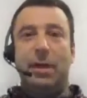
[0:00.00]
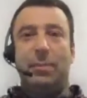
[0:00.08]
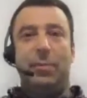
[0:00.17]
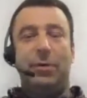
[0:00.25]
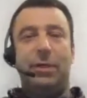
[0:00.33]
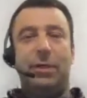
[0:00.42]

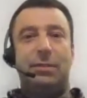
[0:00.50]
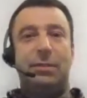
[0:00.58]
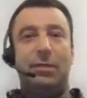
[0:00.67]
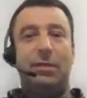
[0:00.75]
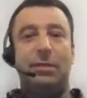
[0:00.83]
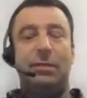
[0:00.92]
and
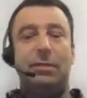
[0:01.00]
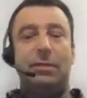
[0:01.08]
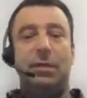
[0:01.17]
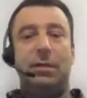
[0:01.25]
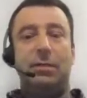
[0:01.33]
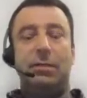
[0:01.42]
project
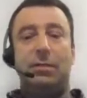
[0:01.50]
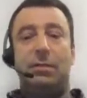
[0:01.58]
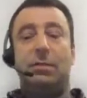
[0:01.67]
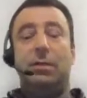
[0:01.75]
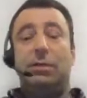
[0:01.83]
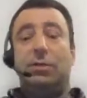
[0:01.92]
is
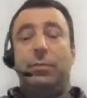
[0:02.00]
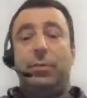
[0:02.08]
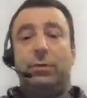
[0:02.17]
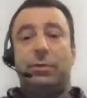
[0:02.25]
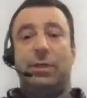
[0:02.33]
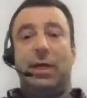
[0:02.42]
your
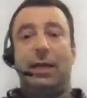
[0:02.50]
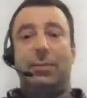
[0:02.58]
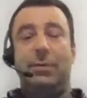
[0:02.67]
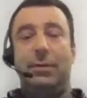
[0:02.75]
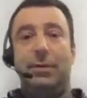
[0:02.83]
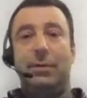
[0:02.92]

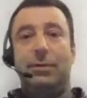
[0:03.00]
prototype.